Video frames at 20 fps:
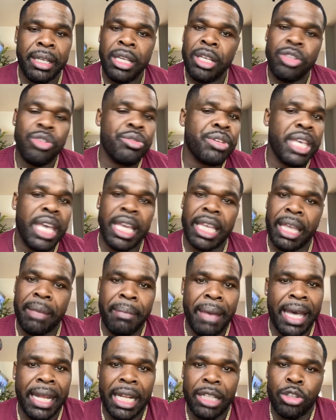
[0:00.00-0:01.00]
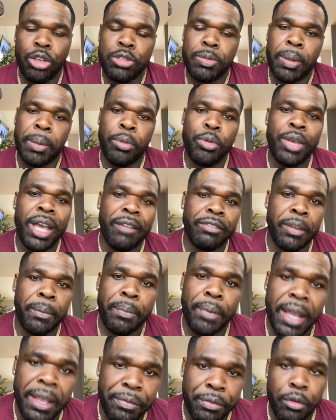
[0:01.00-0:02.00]
You can't get mad at those people. You have to
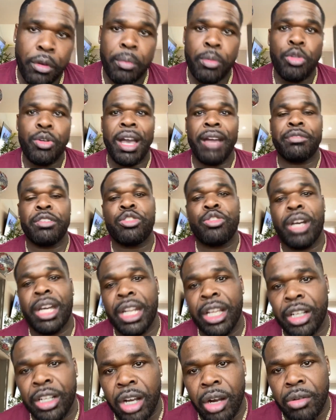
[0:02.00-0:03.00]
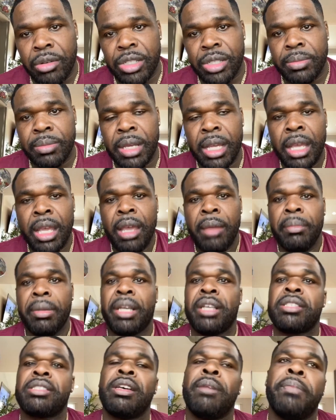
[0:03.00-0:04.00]
pray for them. You have to try to encourage them,
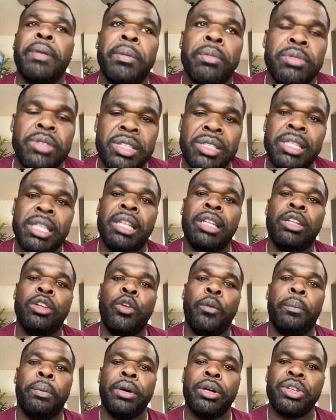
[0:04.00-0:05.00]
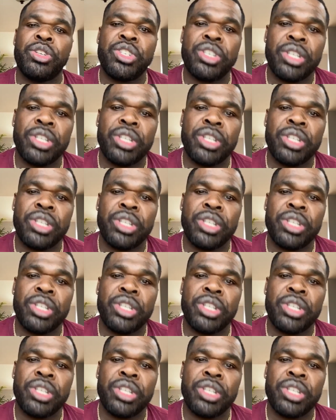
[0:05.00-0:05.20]
because some people just need a little push.